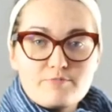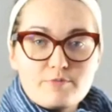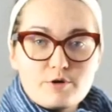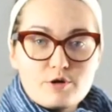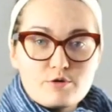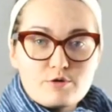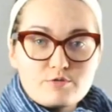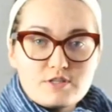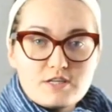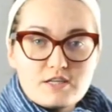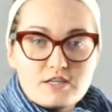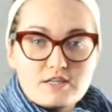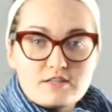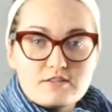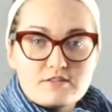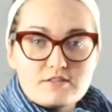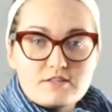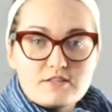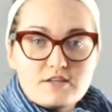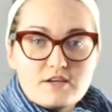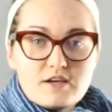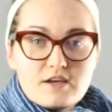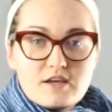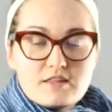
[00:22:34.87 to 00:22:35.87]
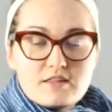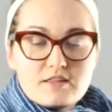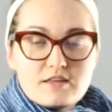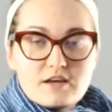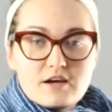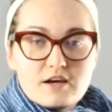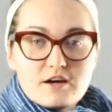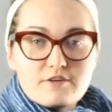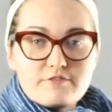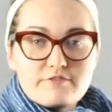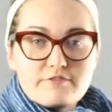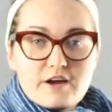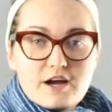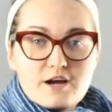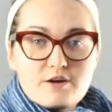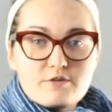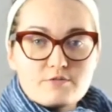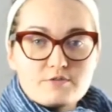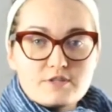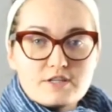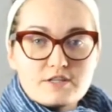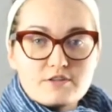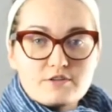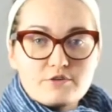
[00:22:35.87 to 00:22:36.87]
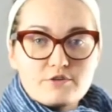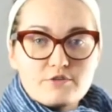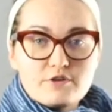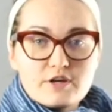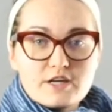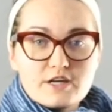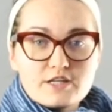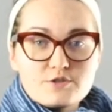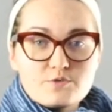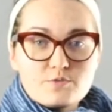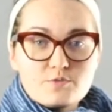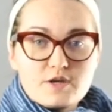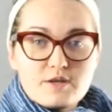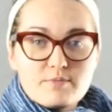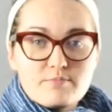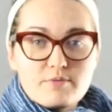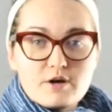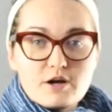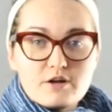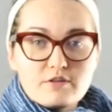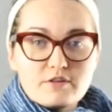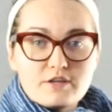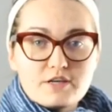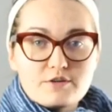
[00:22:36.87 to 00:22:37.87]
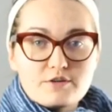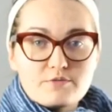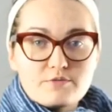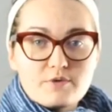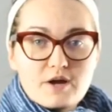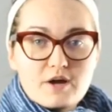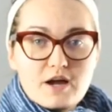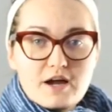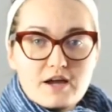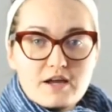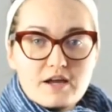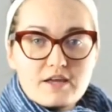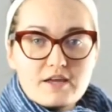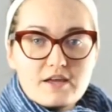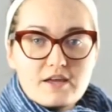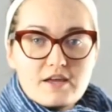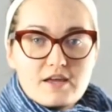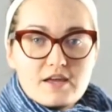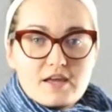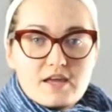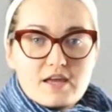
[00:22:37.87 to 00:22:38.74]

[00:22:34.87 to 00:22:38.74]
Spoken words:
of proteins that are found in the grains wheat, barley, and rye,